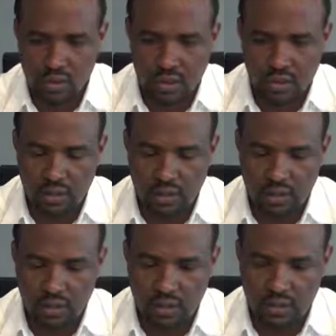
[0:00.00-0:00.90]
they
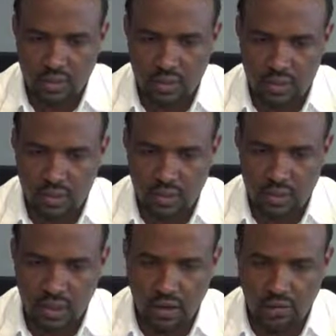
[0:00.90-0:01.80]

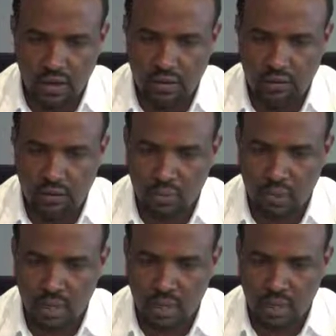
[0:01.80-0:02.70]
divert from
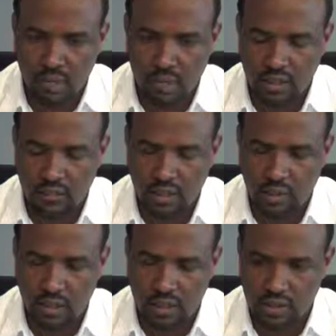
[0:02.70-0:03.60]
higher level
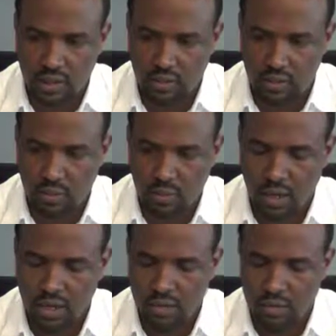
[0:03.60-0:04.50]
where they could
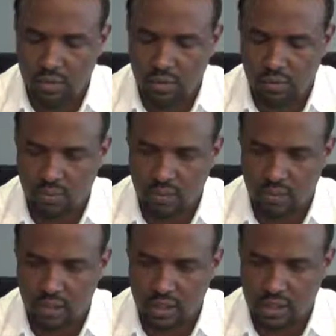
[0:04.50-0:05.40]
command more
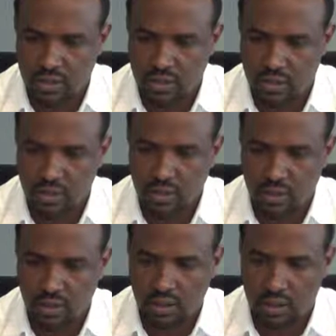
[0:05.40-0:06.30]
or less all
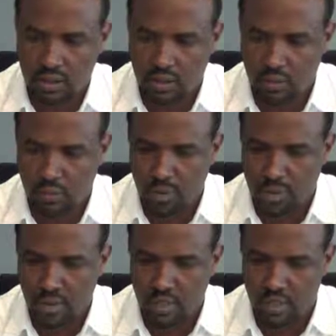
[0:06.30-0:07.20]
the
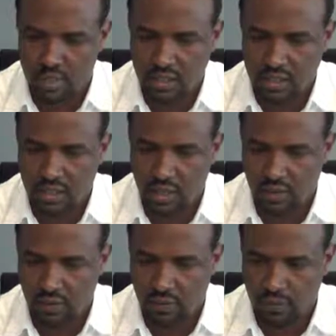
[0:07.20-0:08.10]
command area that they have.